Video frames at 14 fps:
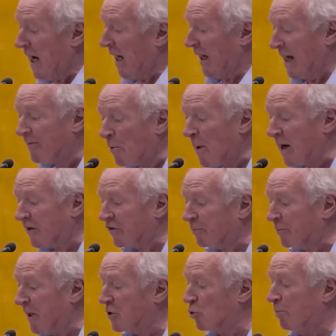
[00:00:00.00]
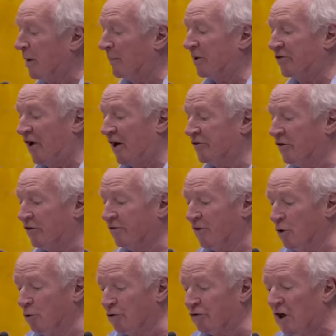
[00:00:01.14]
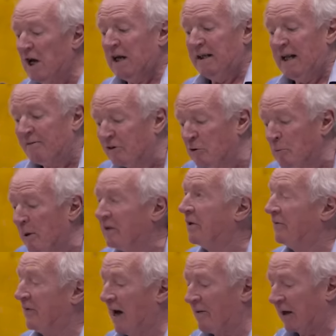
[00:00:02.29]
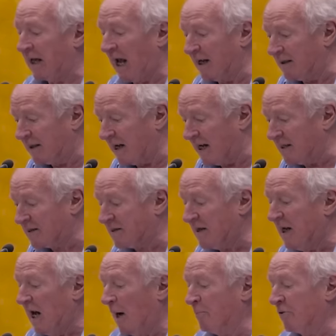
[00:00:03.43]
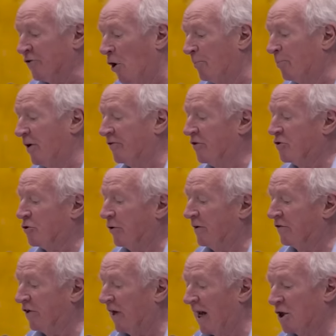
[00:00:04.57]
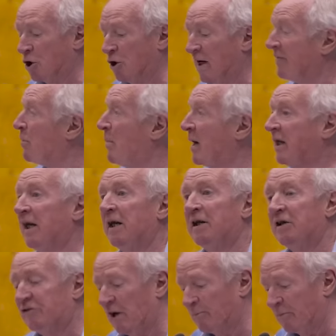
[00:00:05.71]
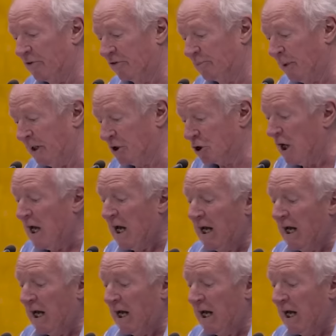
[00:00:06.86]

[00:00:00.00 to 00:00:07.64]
He never made a speech or publicized his views, never debated the other candidates, and was not present during the selection, never making an acceptance speech.